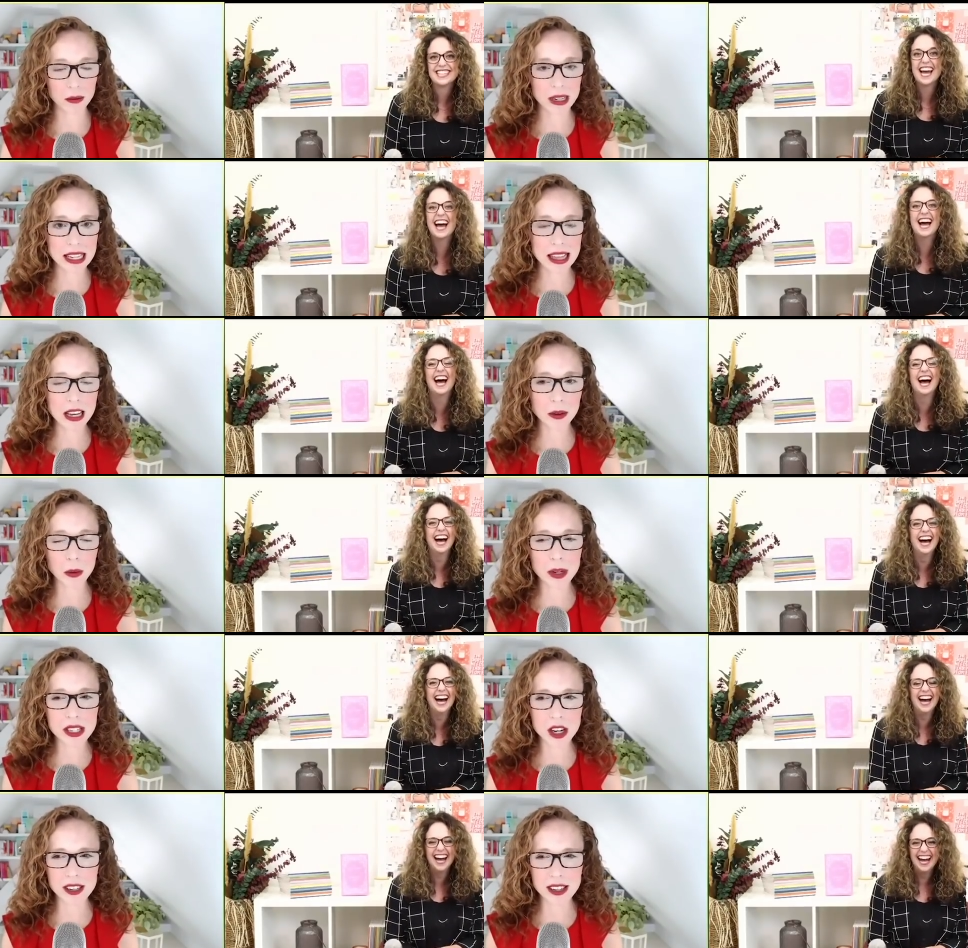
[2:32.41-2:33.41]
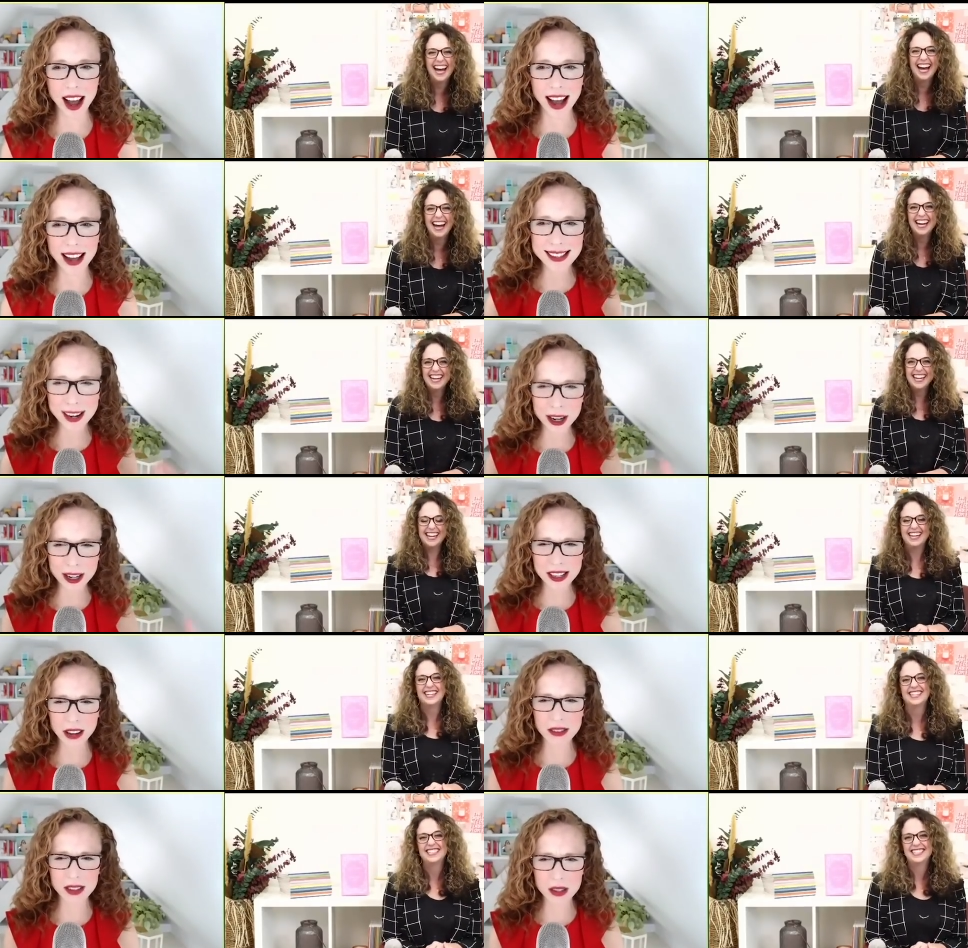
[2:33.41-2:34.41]
Speaker 1: I think when we start to ask
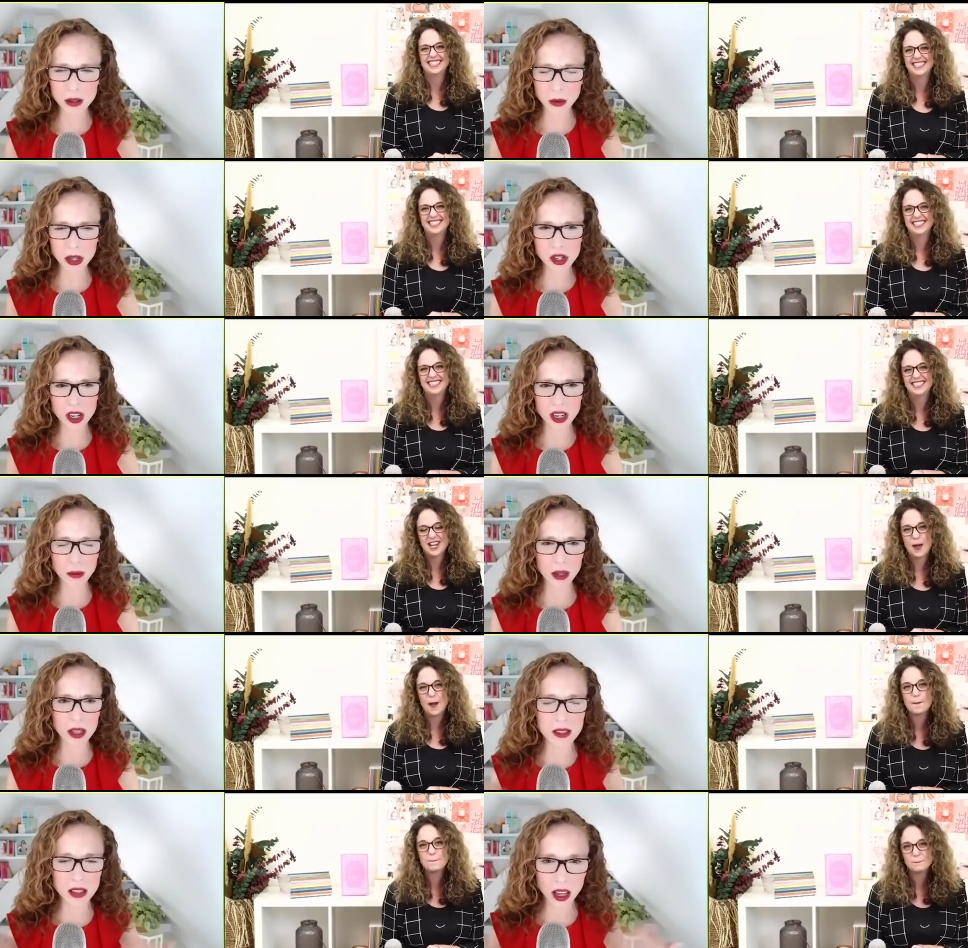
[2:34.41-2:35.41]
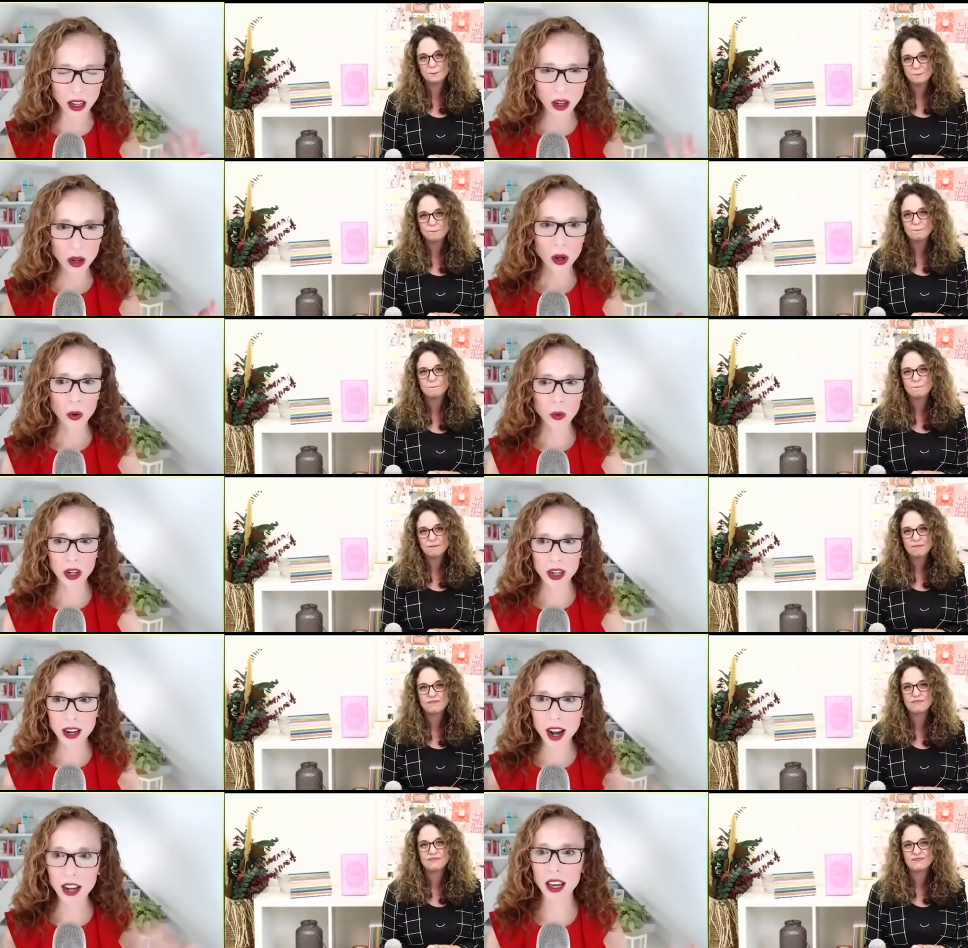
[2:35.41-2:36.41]
ourselves this question, it means that we're
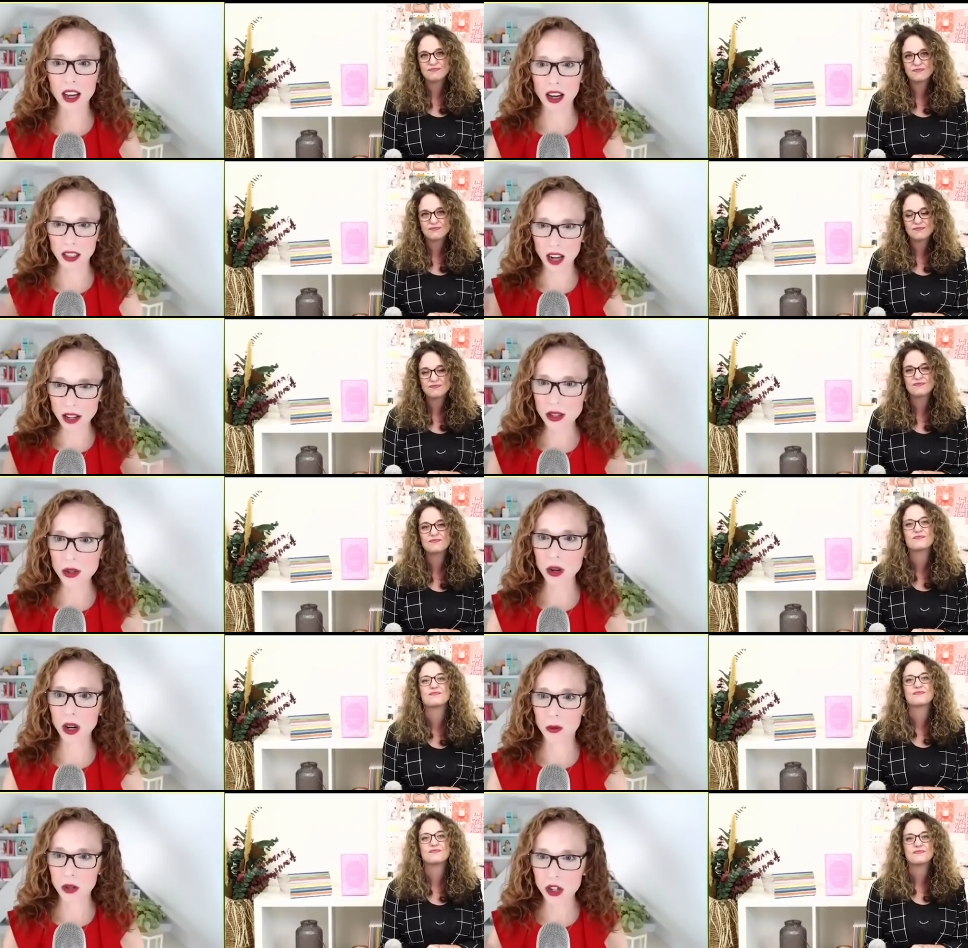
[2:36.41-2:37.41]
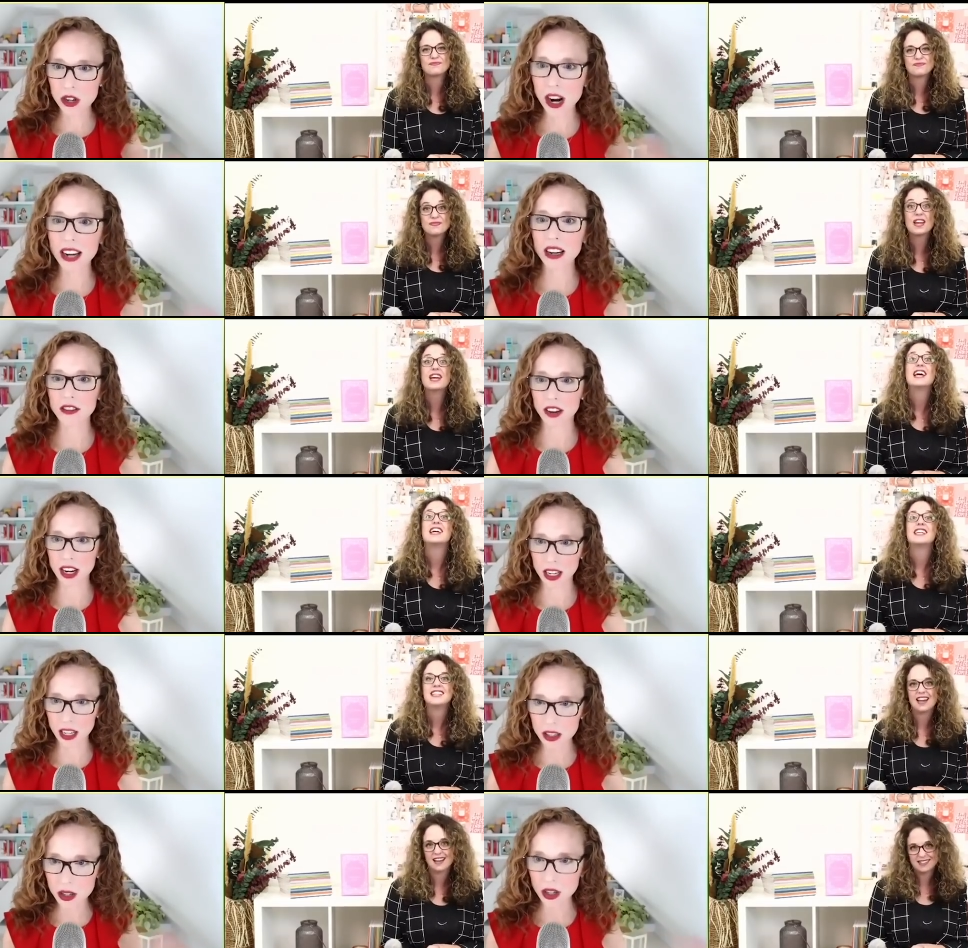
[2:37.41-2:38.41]
knocking on God's door. We're trying to find
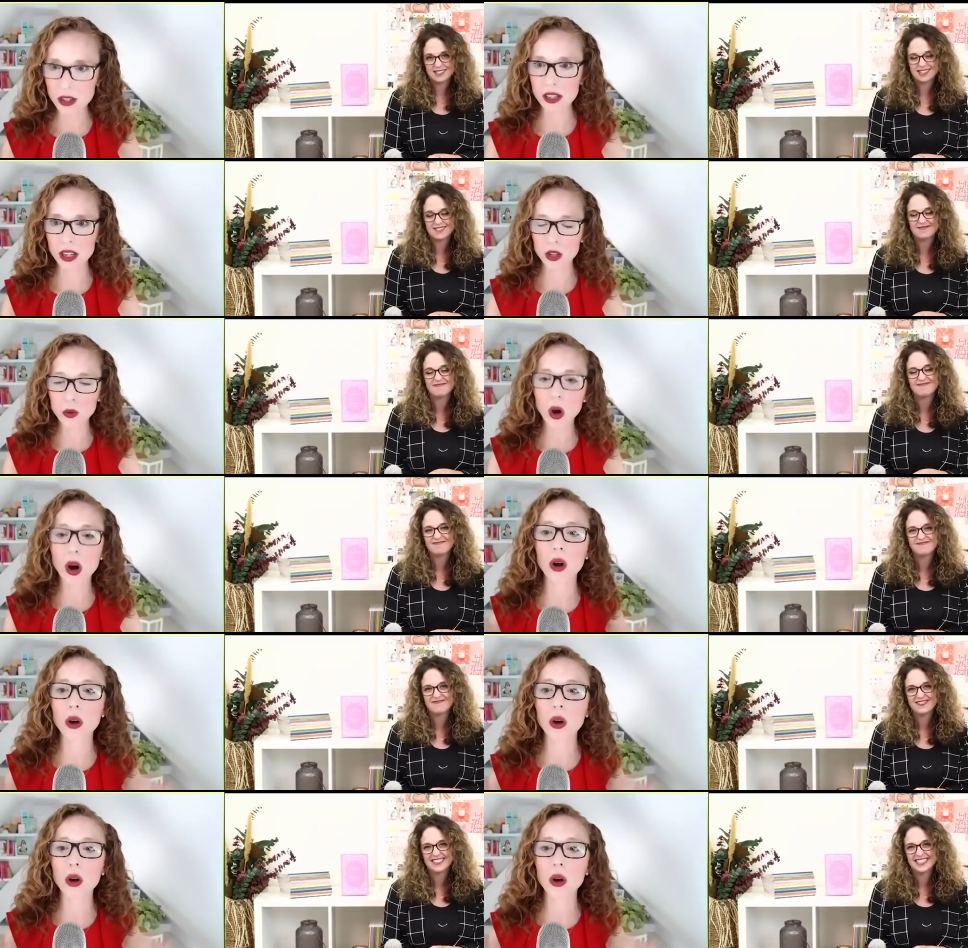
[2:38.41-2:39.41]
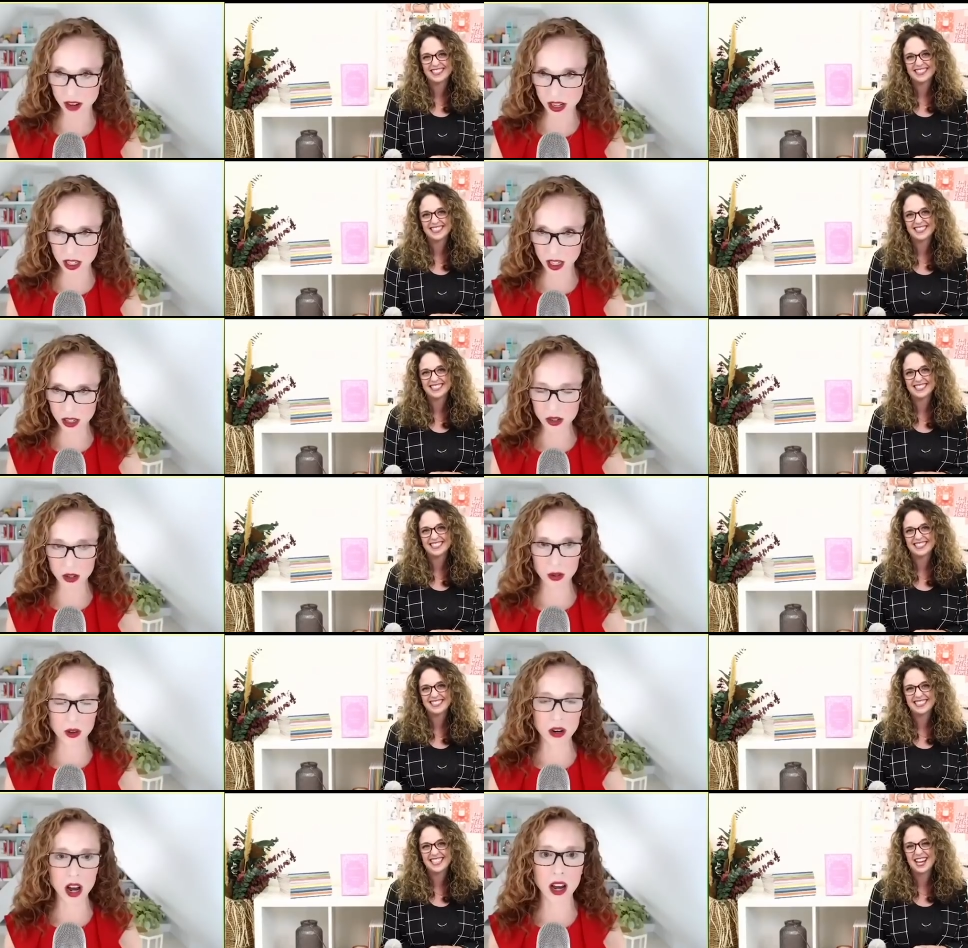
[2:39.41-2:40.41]
answers, and you will always find an answer when you
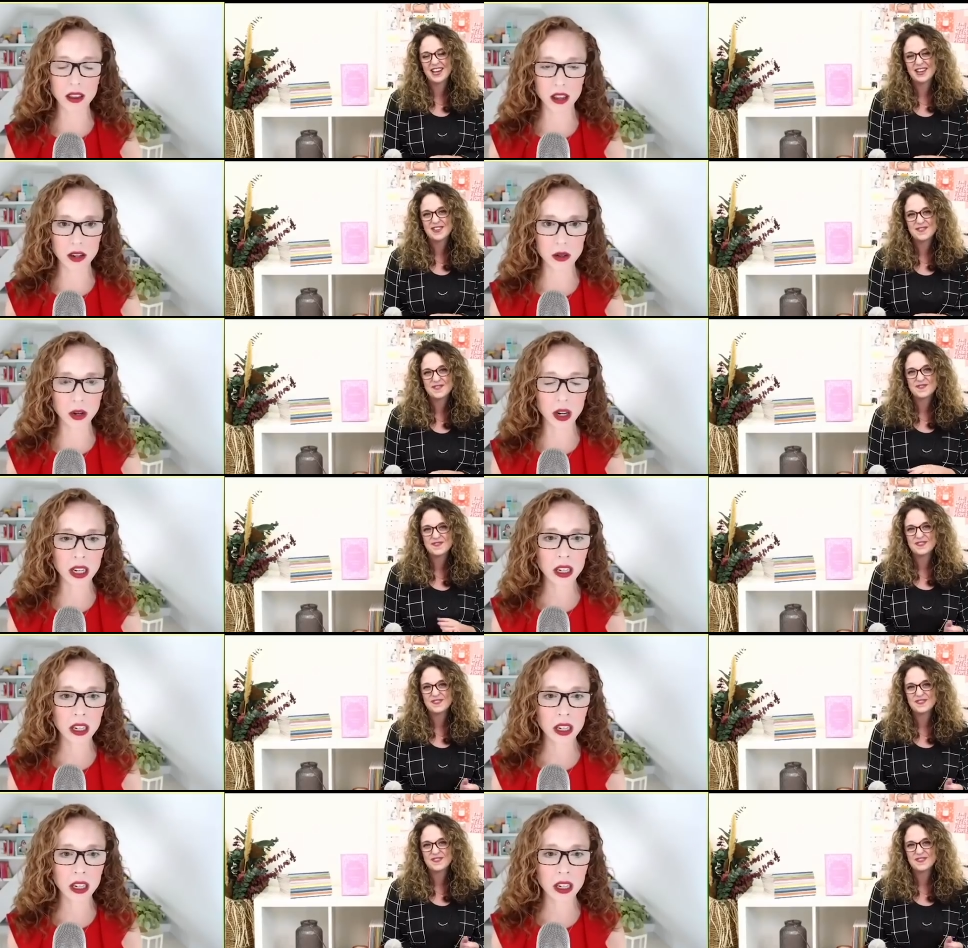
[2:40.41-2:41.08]
knock on that door.